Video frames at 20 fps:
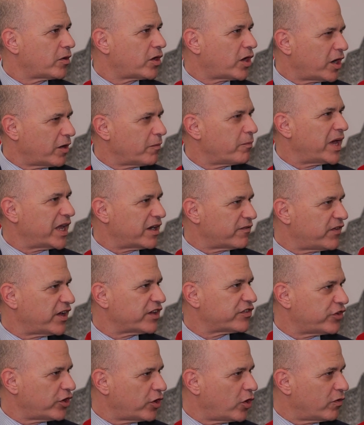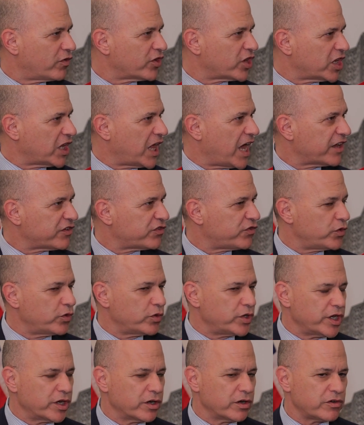kind of manifested over the last few
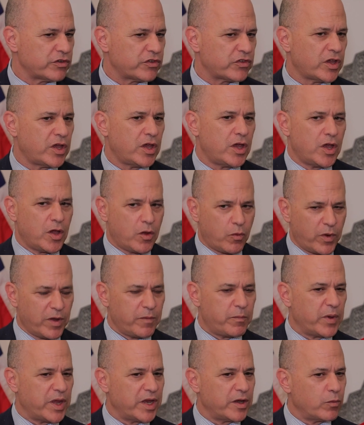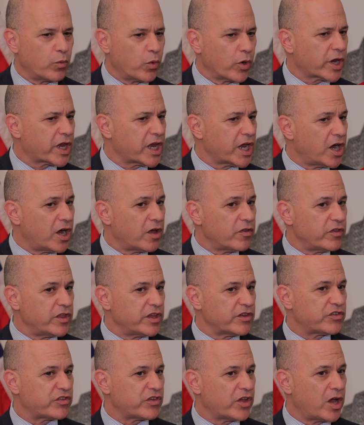years. We've been working on
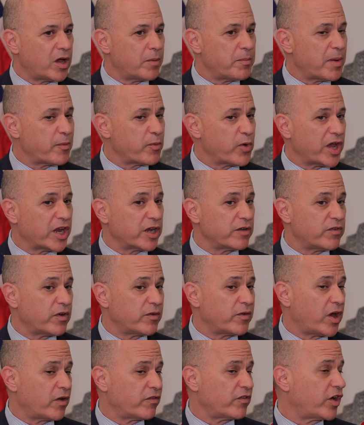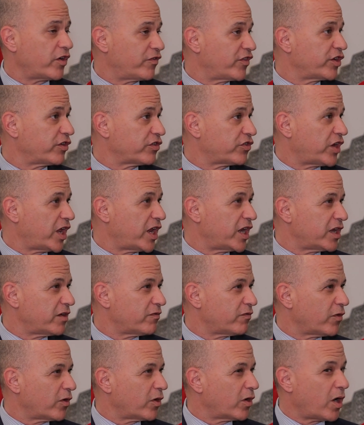this Memorandum of
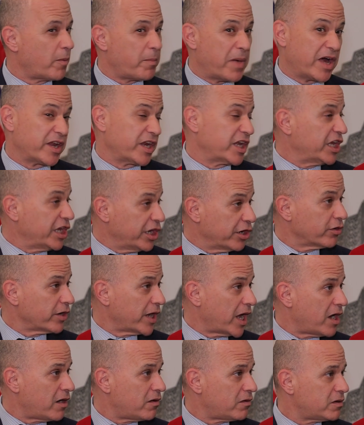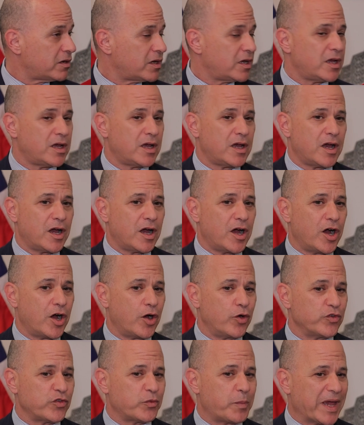Understanding for about a year now.
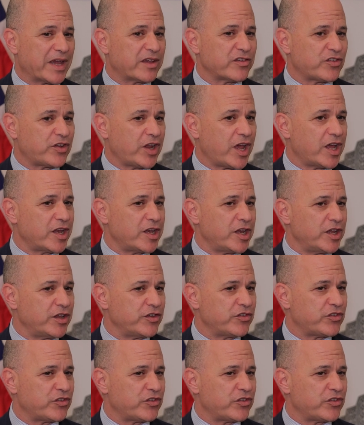Uzbekistan